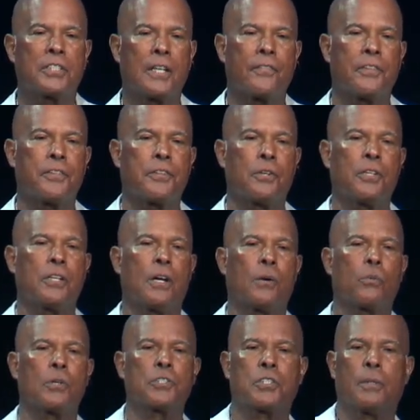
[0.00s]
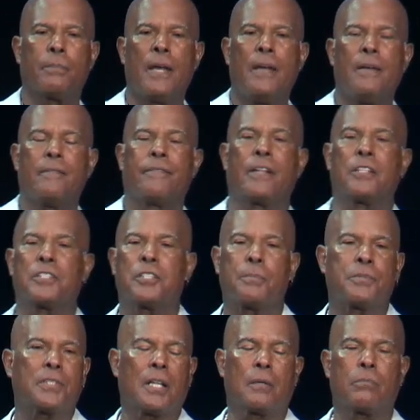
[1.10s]
11:30, our worship
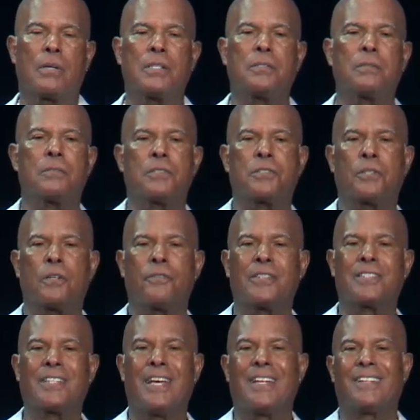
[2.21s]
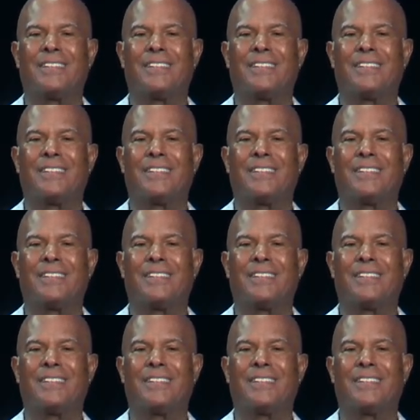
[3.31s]
fellowship celebration service,